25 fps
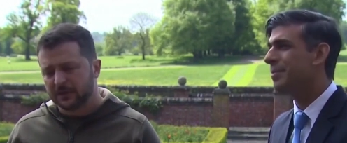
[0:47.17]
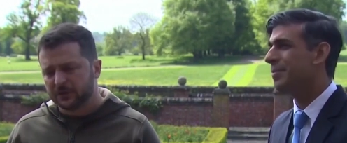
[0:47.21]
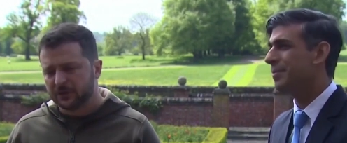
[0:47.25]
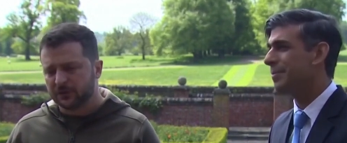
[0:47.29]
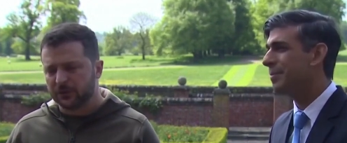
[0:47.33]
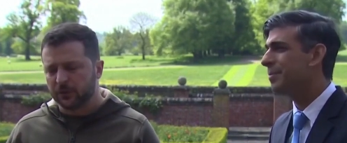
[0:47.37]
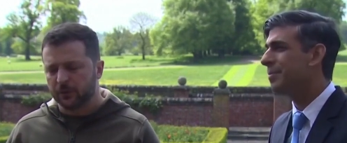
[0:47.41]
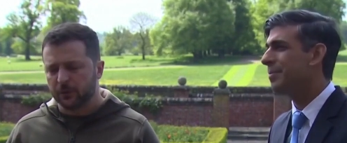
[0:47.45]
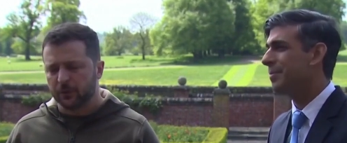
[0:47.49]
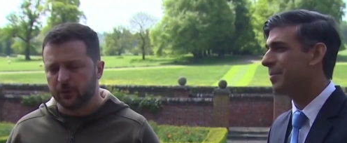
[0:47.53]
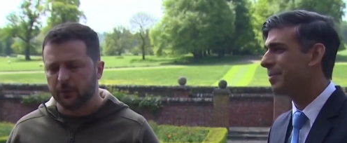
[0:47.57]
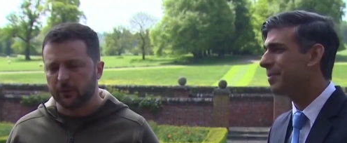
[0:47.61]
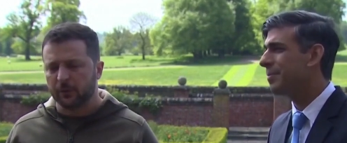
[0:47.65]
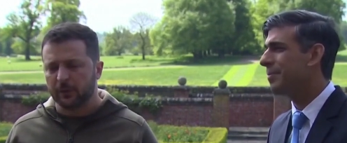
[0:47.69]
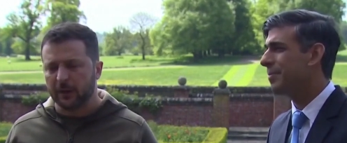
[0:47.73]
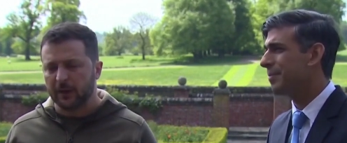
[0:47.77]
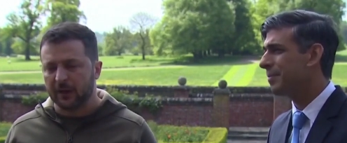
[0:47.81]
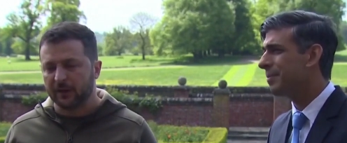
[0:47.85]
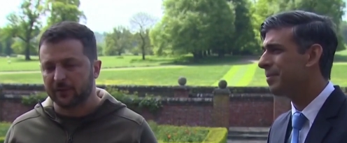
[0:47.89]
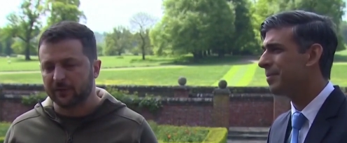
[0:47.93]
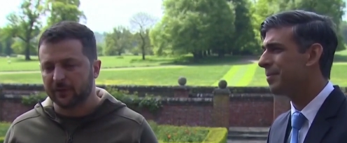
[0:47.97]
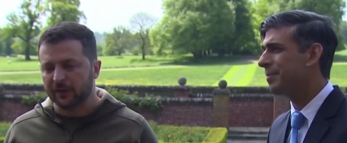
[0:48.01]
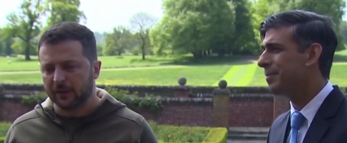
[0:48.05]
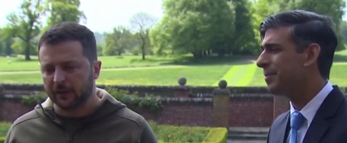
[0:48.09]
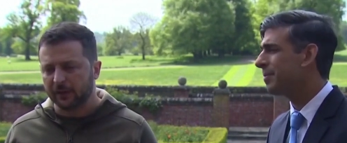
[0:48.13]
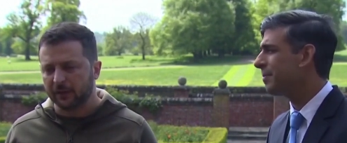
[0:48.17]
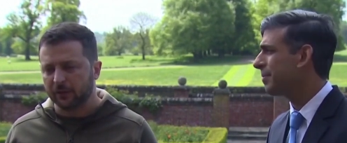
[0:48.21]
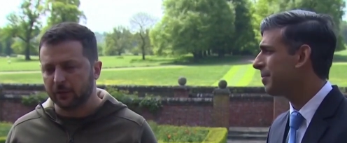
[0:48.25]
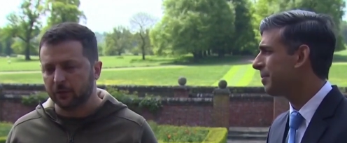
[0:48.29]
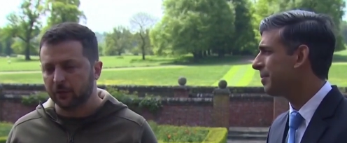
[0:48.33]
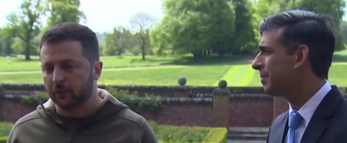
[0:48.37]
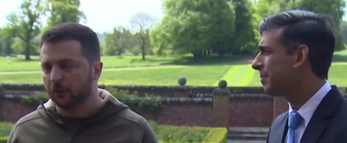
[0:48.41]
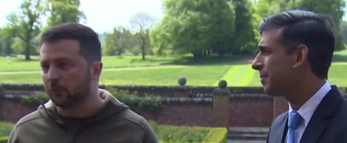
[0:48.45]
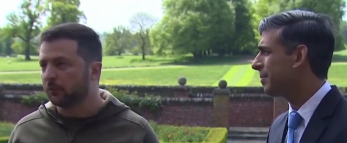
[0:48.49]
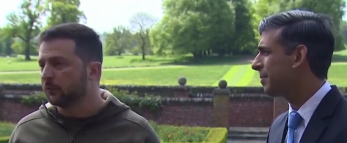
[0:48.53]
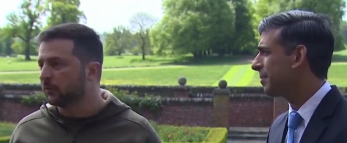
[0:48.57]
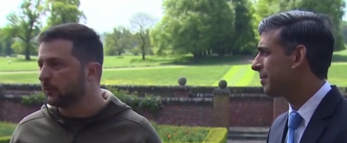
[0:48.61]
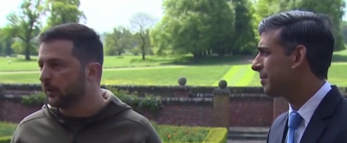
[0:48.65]
Speaker 1: So I think you
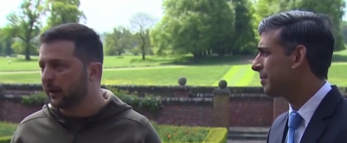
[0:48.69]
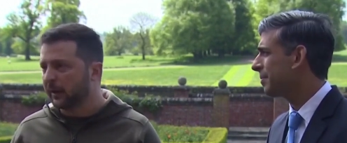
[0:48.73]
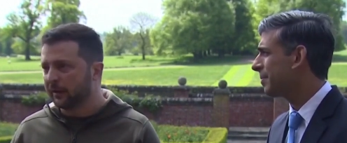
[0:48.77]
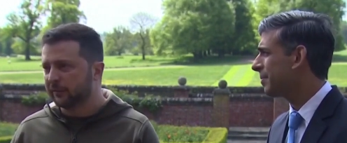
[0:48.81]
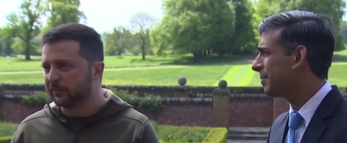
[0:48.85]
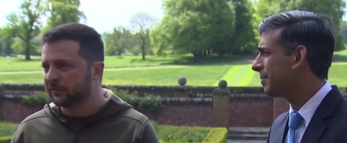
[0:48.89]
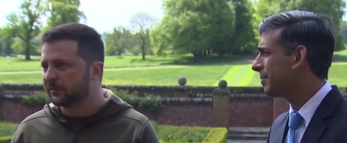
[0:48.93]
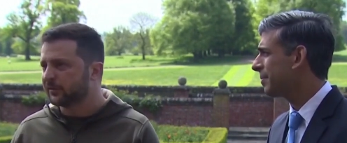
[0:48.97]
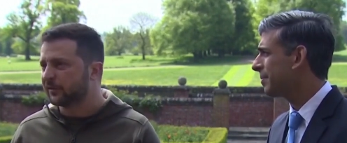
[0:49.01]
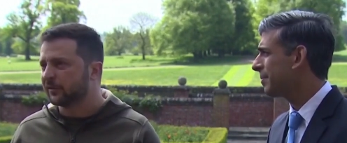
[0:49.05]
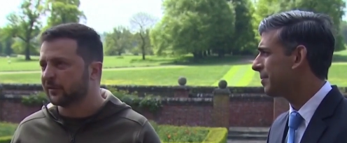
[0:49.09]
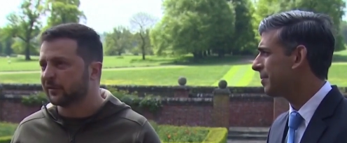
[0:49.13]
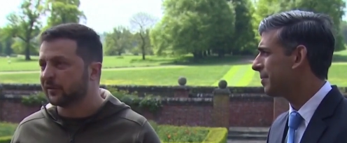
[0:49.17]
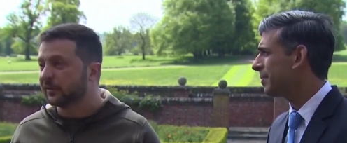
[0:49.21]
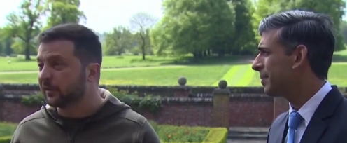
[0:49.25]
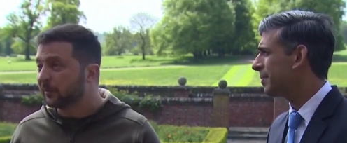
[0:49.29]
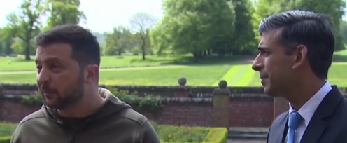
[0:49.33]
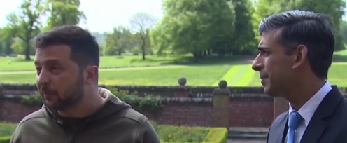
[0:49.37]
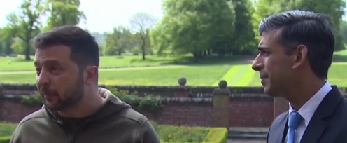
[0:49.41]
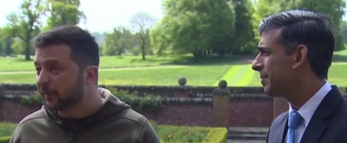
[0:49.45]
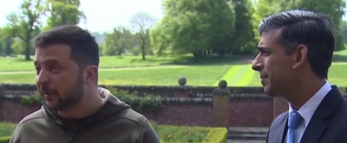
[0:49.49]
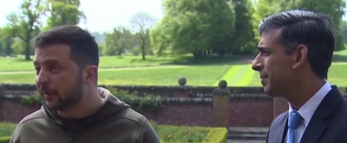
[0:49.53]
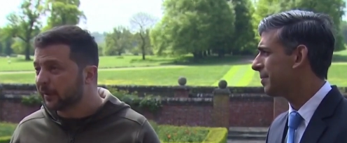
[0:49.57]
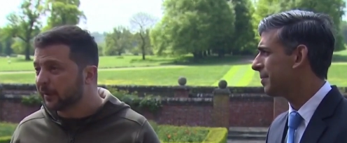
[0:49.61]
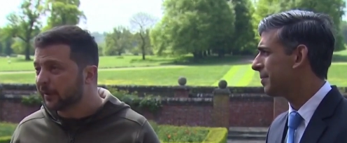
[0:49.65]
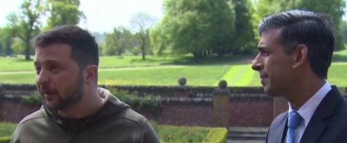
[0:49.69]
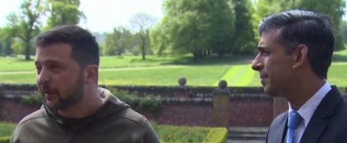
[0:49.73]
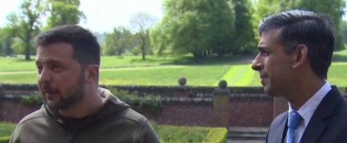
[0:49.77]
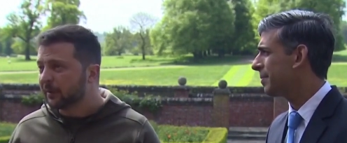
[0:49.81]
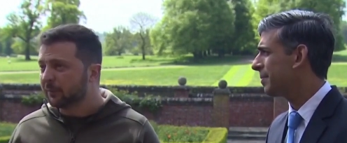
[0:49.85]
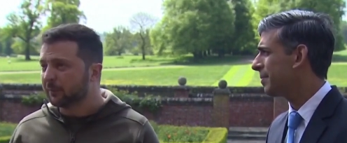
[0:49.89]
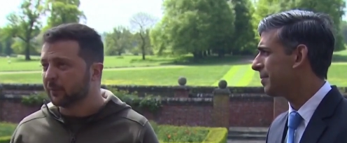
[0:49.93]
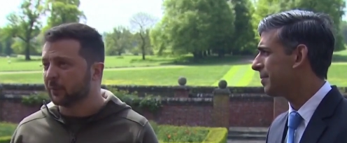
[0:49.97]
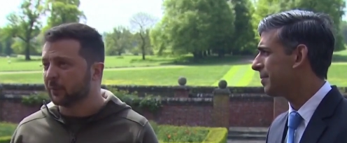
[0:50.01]
know everything deeply,